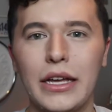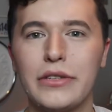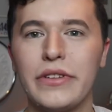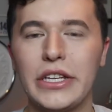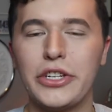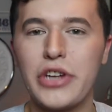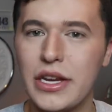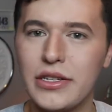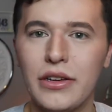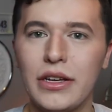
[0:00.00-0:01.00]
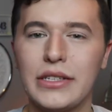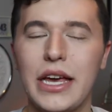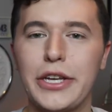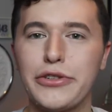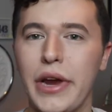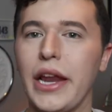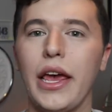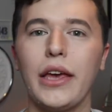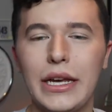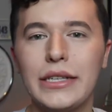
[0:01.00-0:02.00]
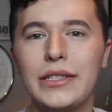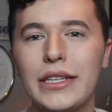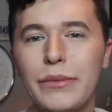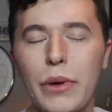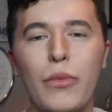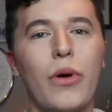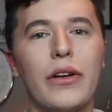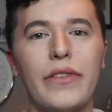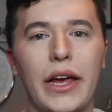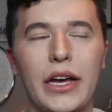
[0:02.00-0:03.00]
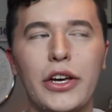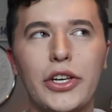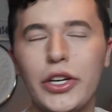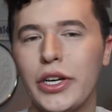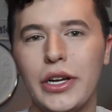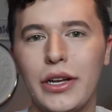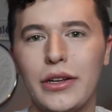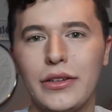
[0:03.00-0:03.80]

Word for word: It's really gentle, it's hydrating. It's a little bit more of like a good,